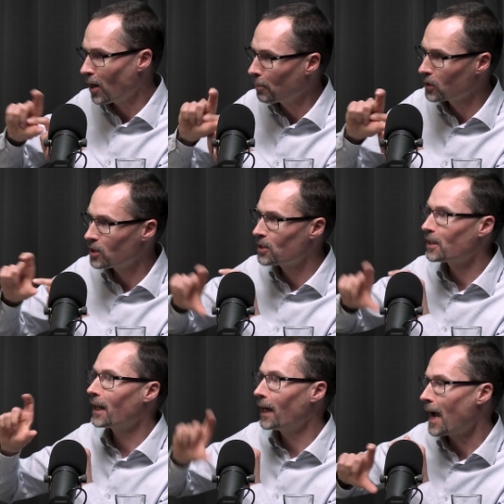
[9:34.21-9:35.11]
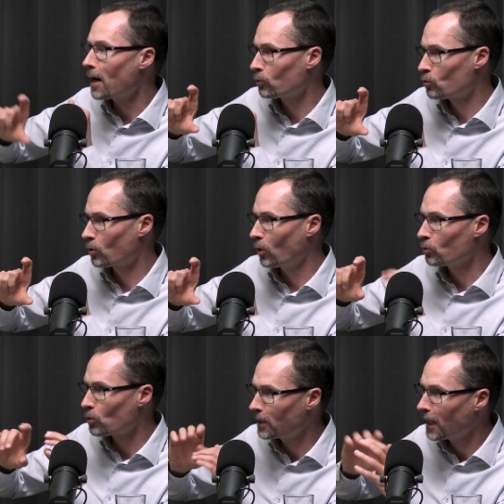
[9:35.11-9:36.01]
How much is it allowed to go?
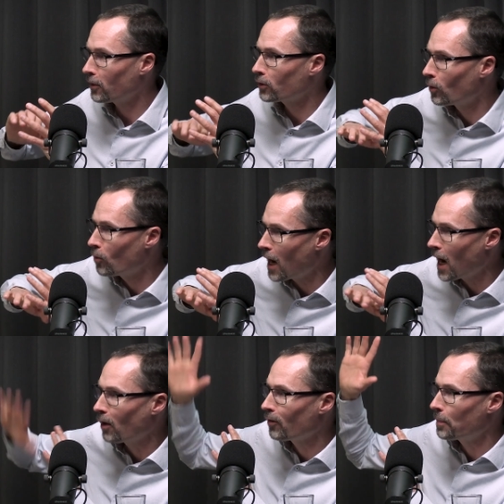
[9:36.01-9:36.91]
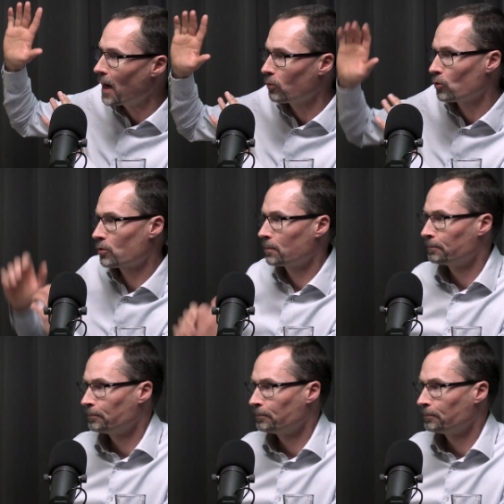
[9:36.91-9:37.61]
So it cannot go out of bounds.